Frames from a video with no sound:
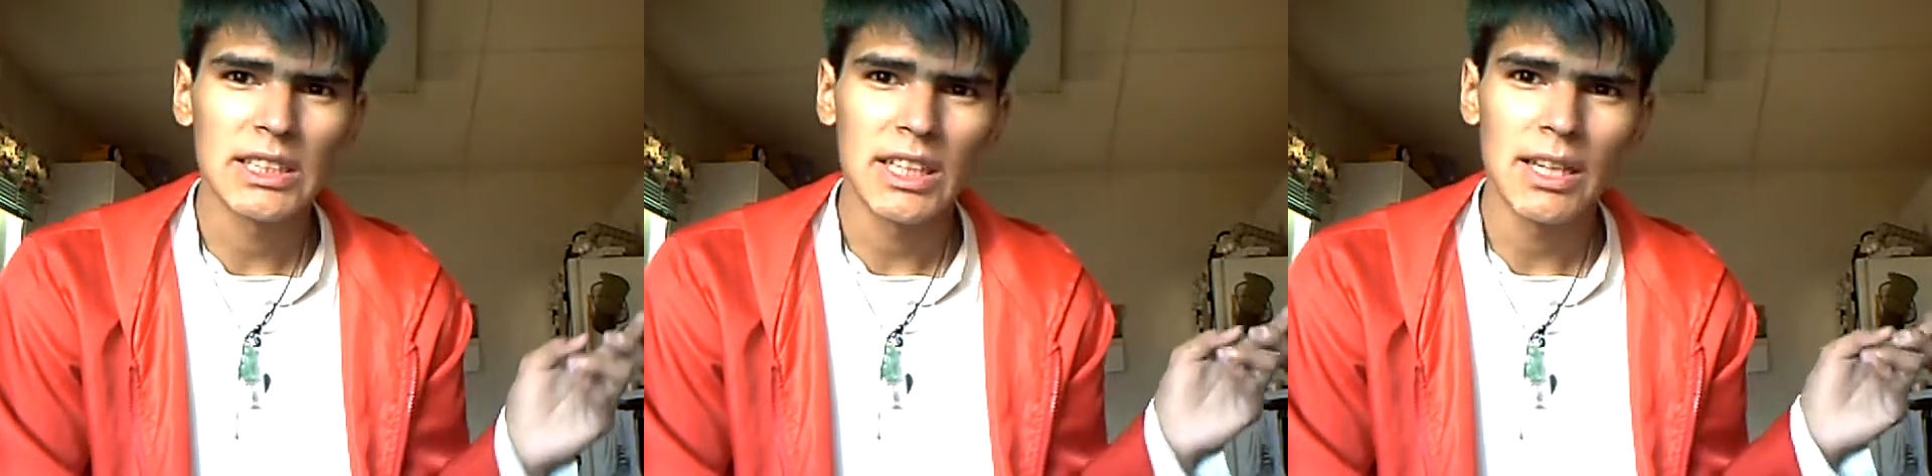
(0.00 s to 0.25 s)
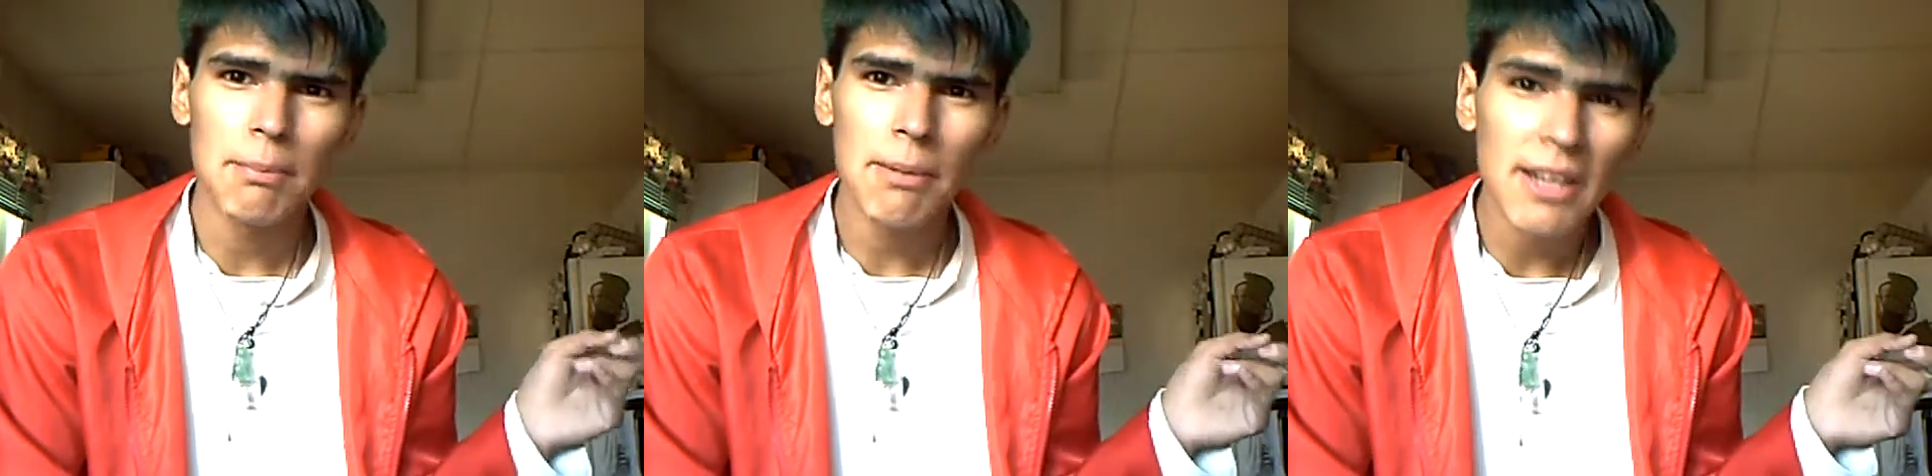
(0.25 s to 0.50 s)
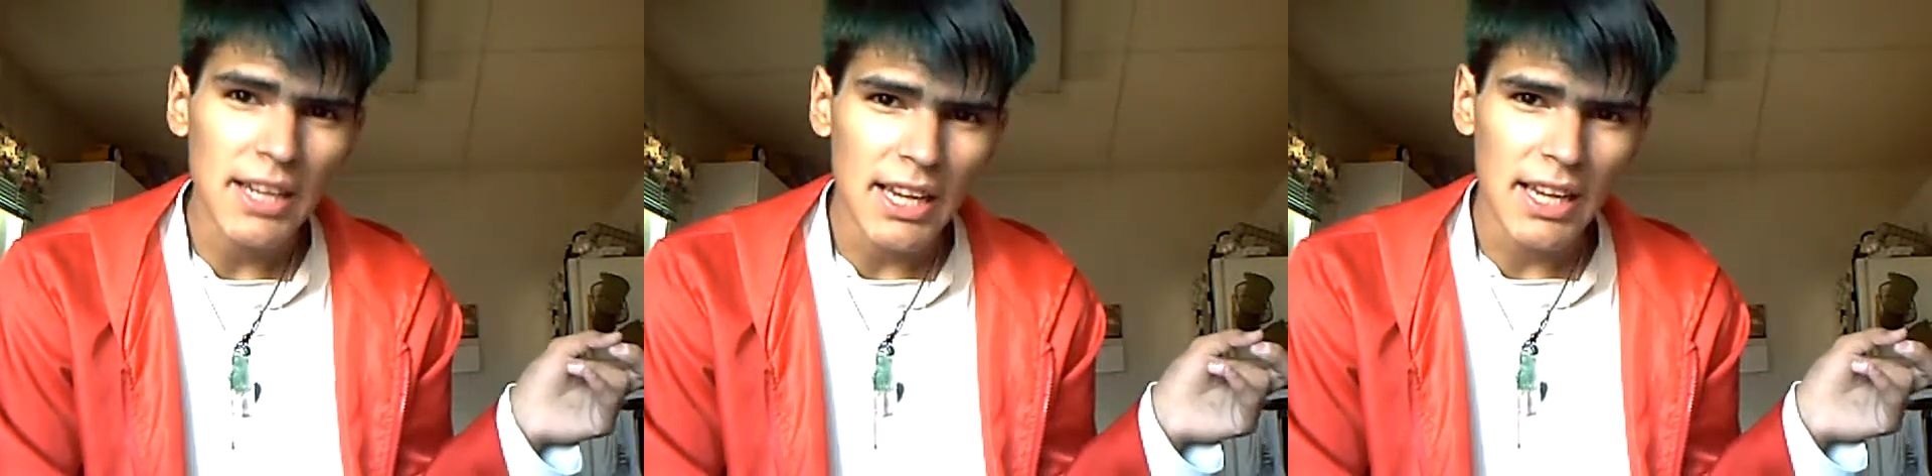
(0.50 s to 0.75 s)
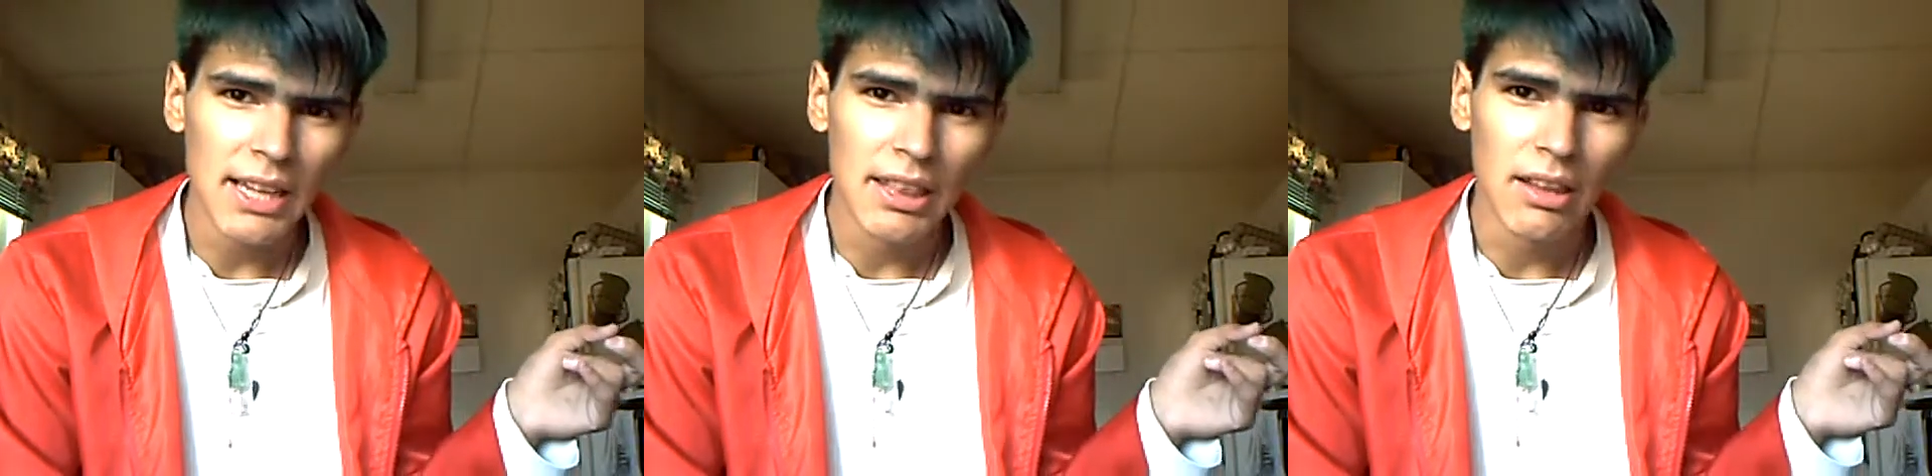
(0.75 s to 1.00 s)
sleeping
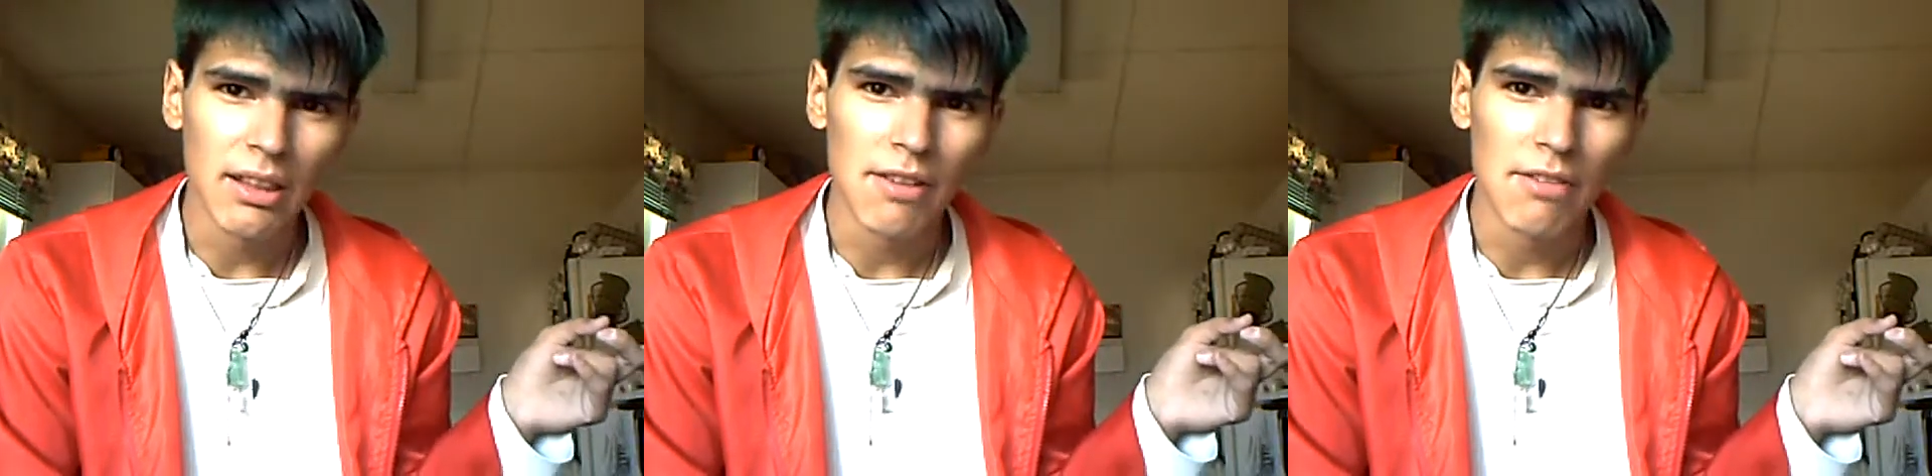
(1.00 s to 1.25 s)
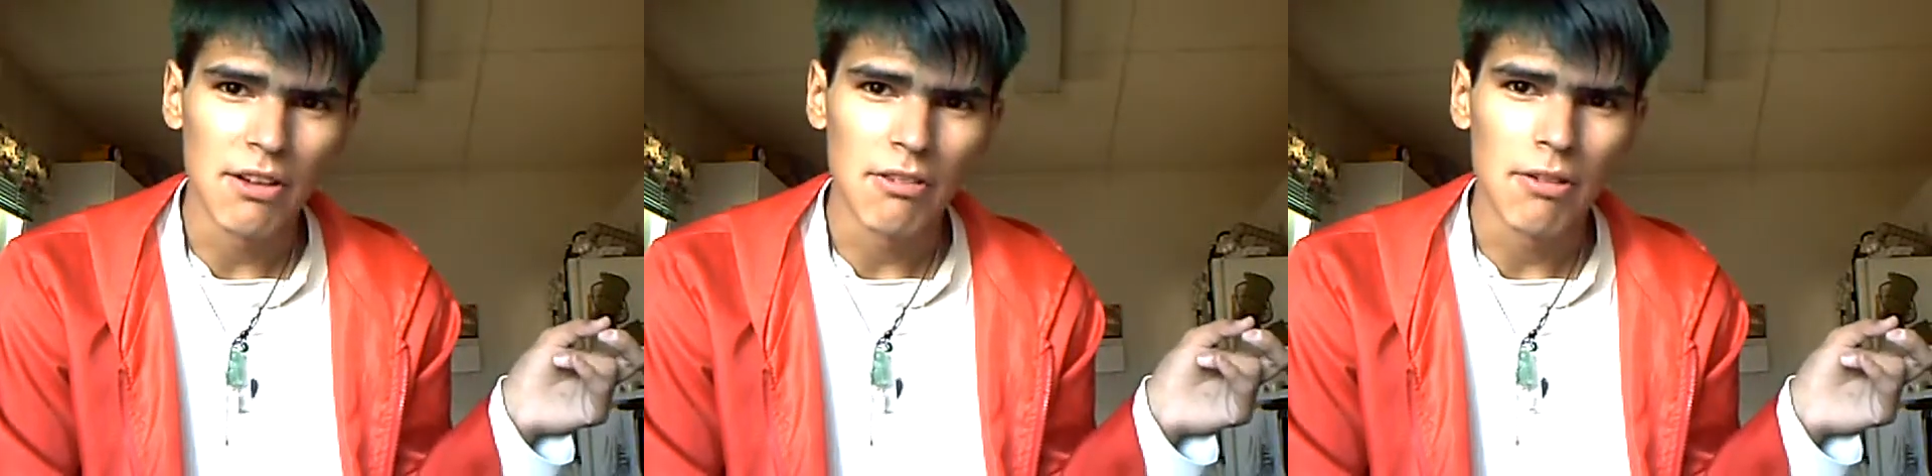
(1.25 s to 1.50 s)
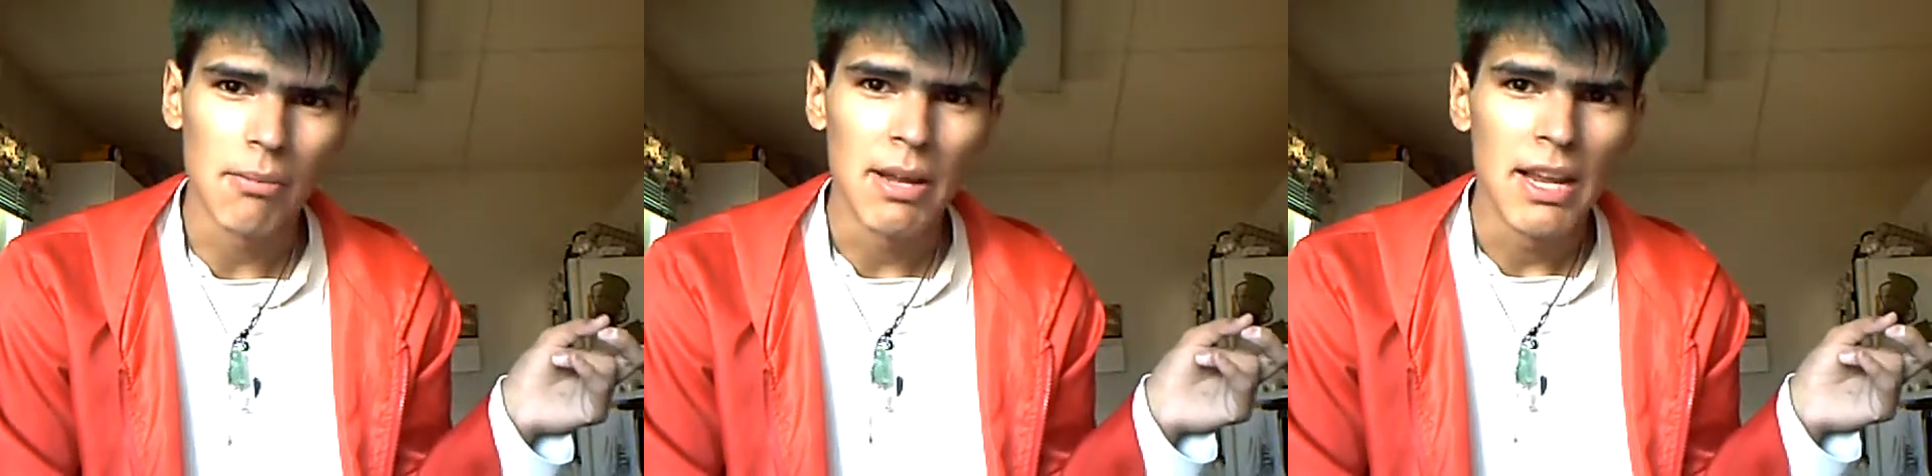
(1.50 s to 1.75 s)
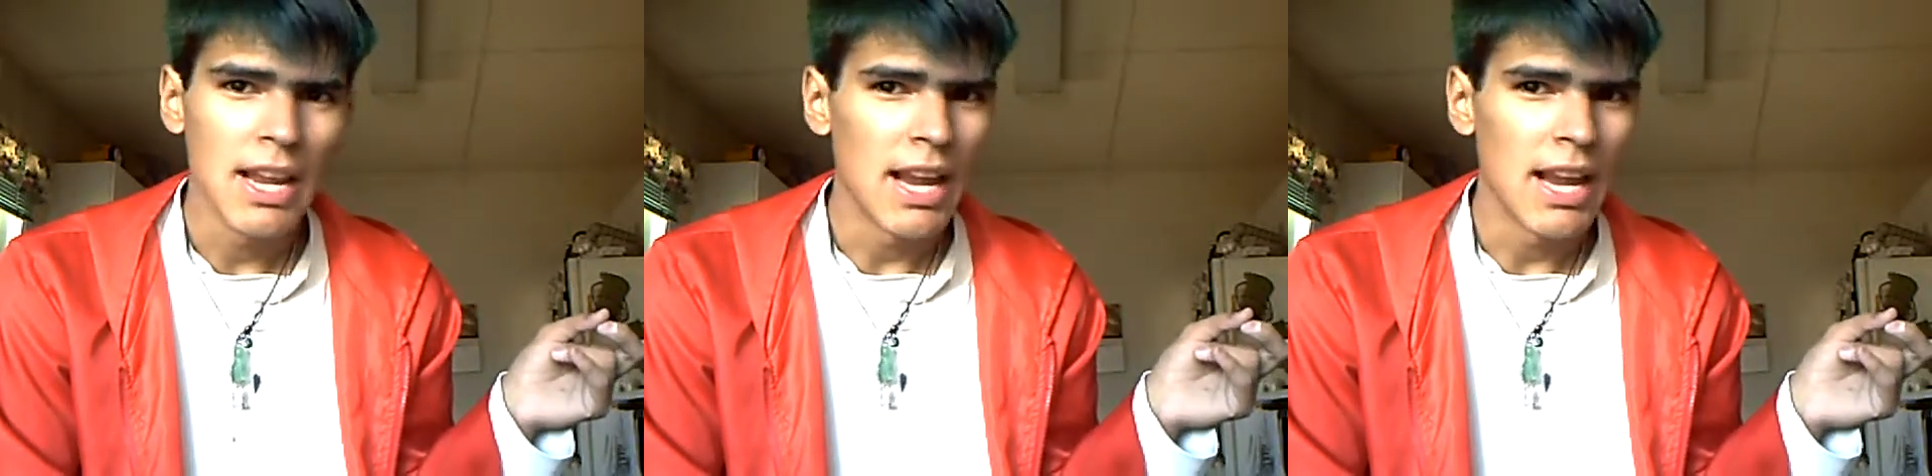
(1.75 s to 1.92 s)
in the living room,